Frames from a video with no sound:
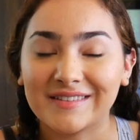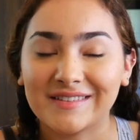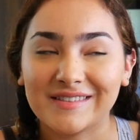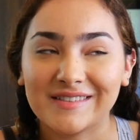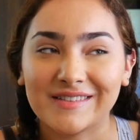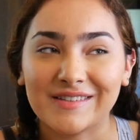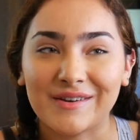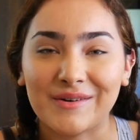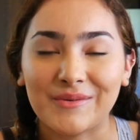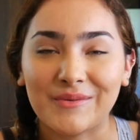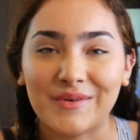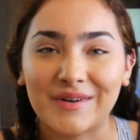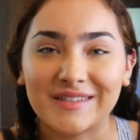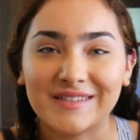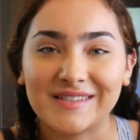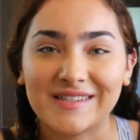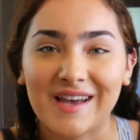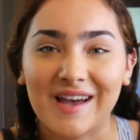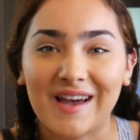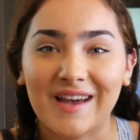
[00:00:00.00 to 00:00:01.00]
So
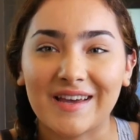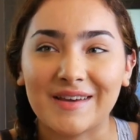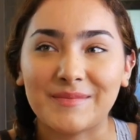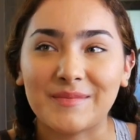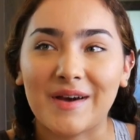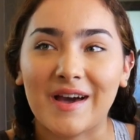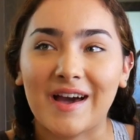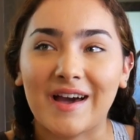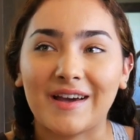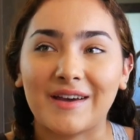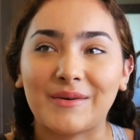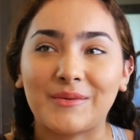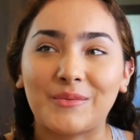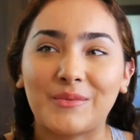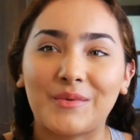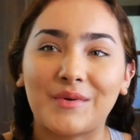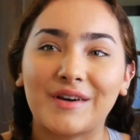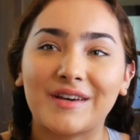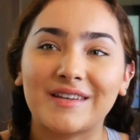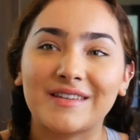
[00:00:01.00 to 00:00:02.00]
one time I
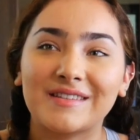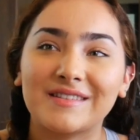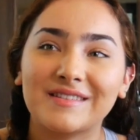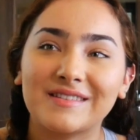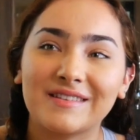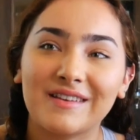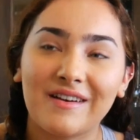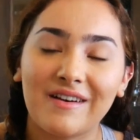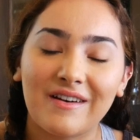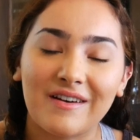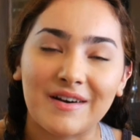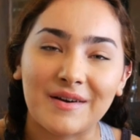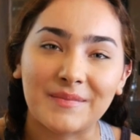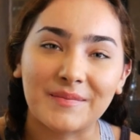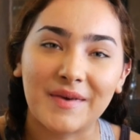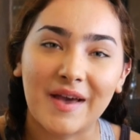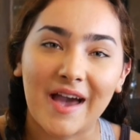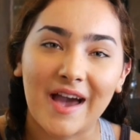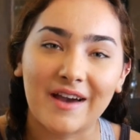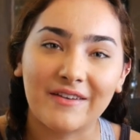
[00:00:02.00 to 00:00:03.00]
was
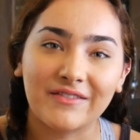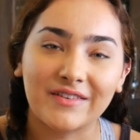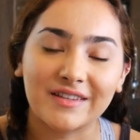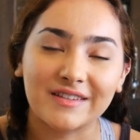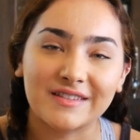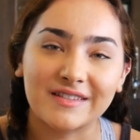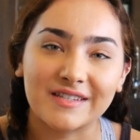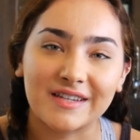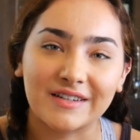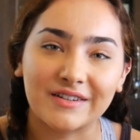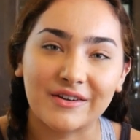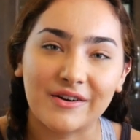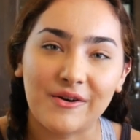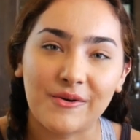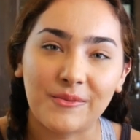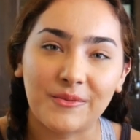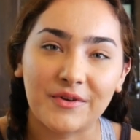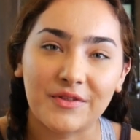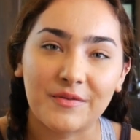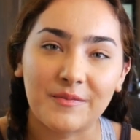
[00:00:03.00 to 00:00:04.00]
having
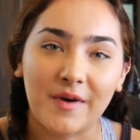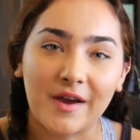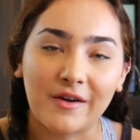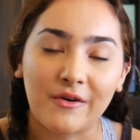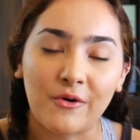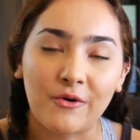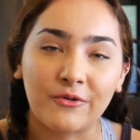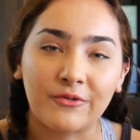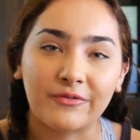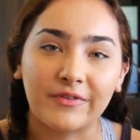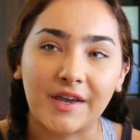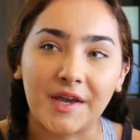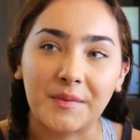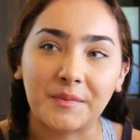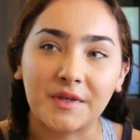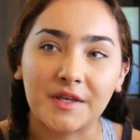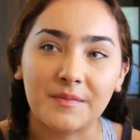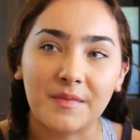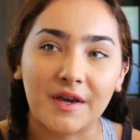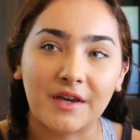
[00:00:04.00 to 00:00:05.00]
dinner with my whole
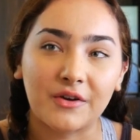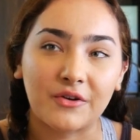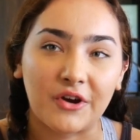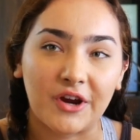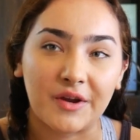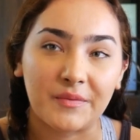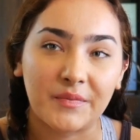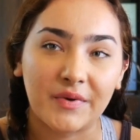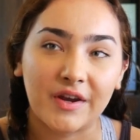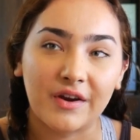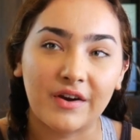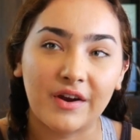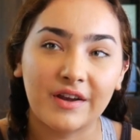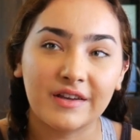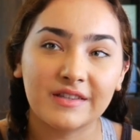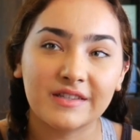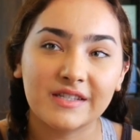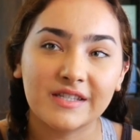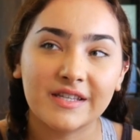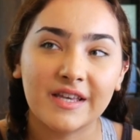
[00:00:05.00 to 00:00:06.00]
family, my
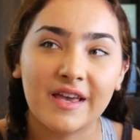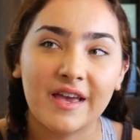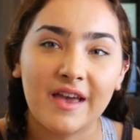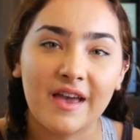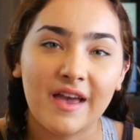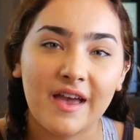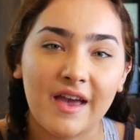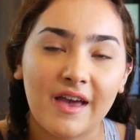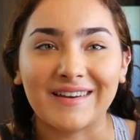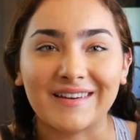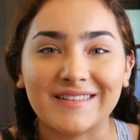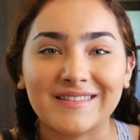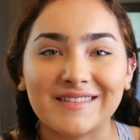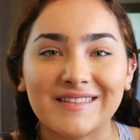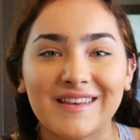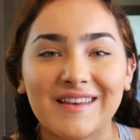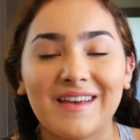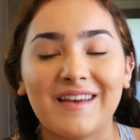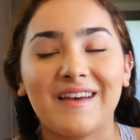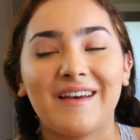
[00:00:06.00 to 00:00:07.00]
grandparents, and
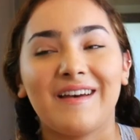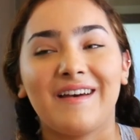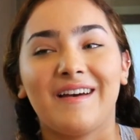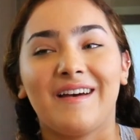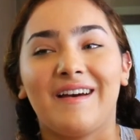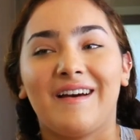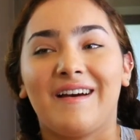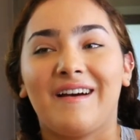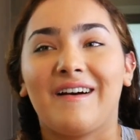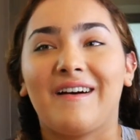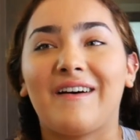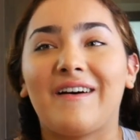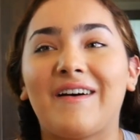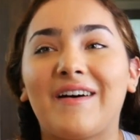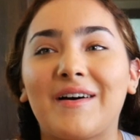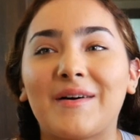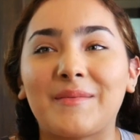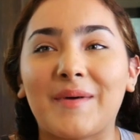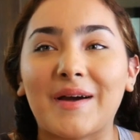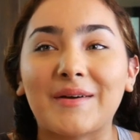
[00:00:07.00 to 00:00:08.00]

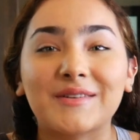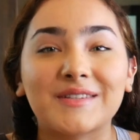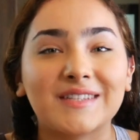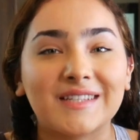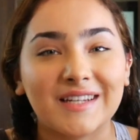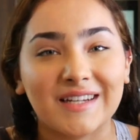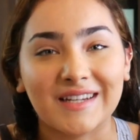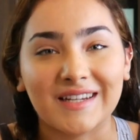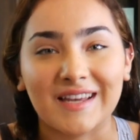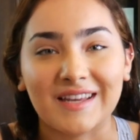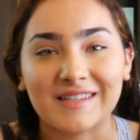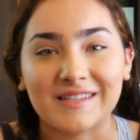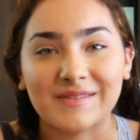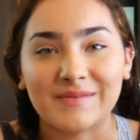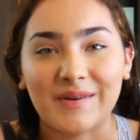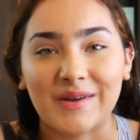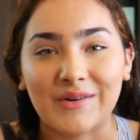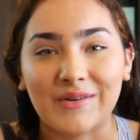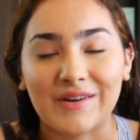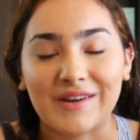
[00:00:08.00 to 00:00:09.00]
I was sitting next to
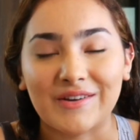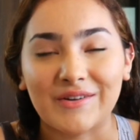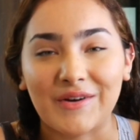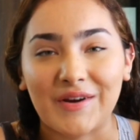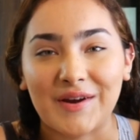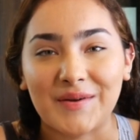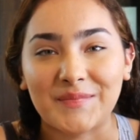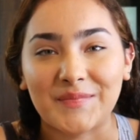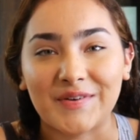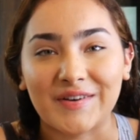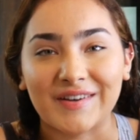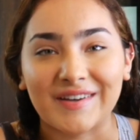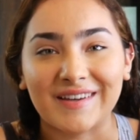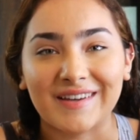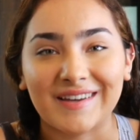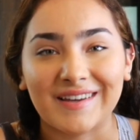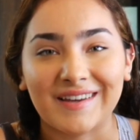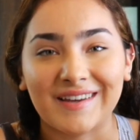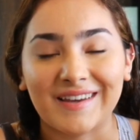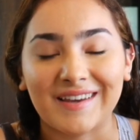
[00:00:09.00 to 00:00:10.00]
my great-grandpa,
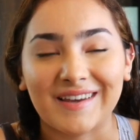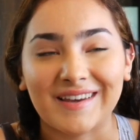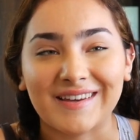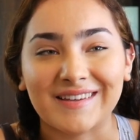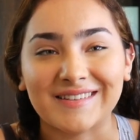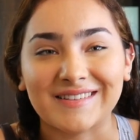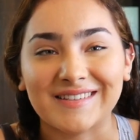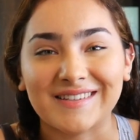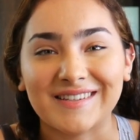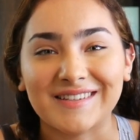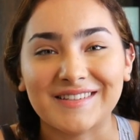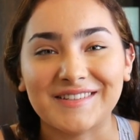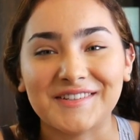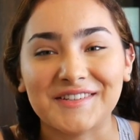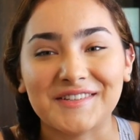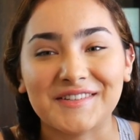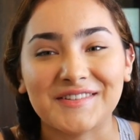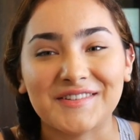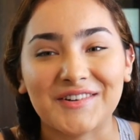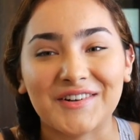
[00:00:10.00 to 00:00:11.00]
and he
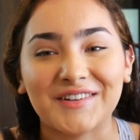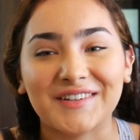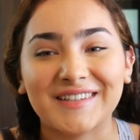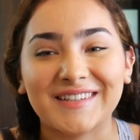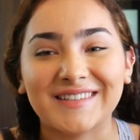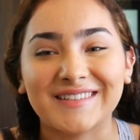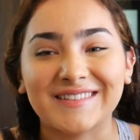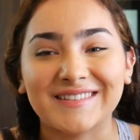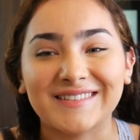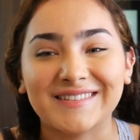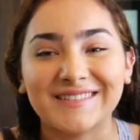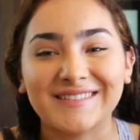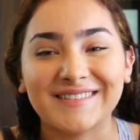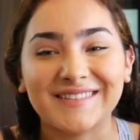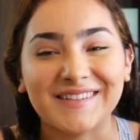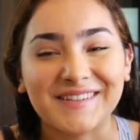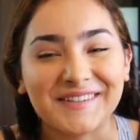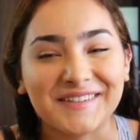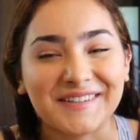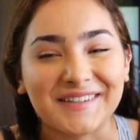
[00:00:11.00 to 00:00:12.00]
just started
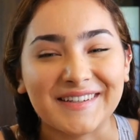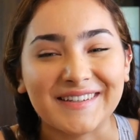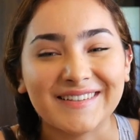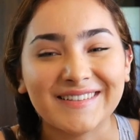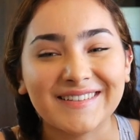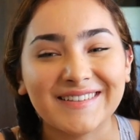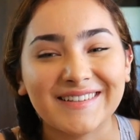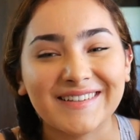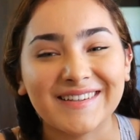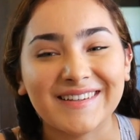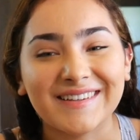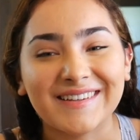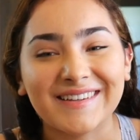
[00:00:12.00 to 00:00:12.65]
eating.